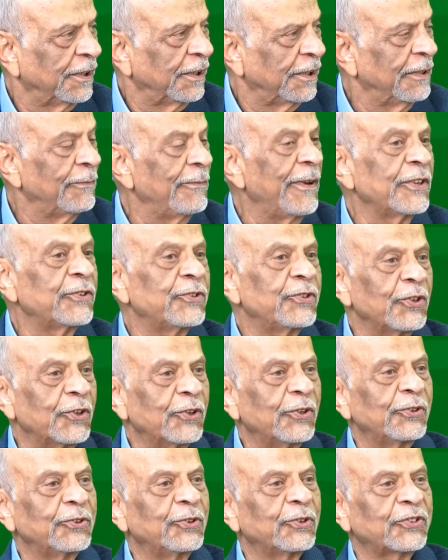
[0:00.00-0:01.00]
He'll make
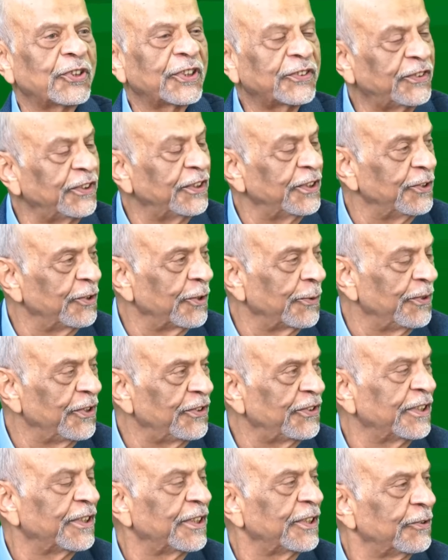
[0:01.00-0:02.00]
sure you succeed in your
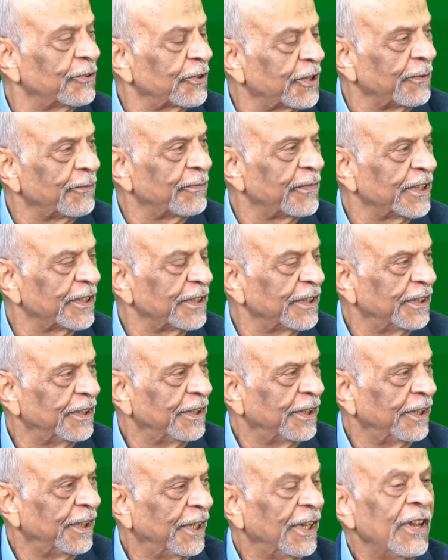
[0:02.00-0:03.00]
mission and you come back.
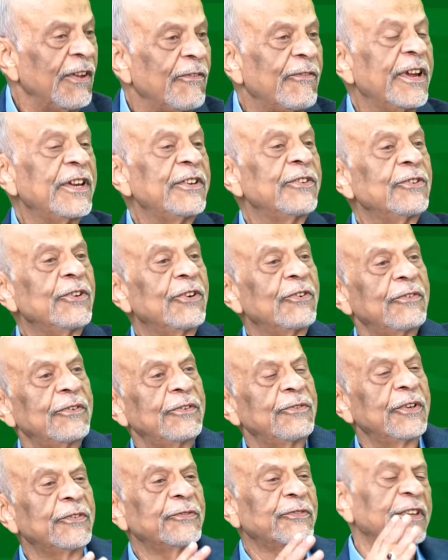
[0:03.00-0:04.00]
When you
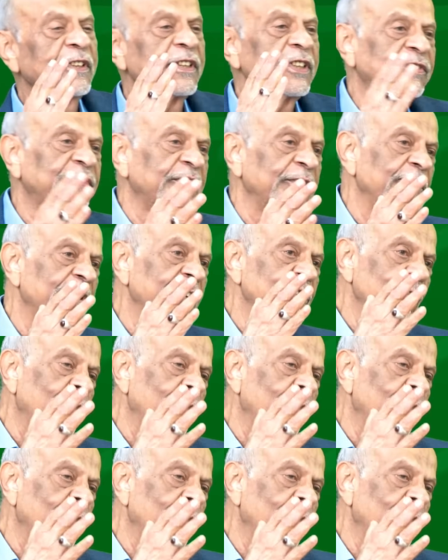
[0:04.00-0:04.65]
have to understand, when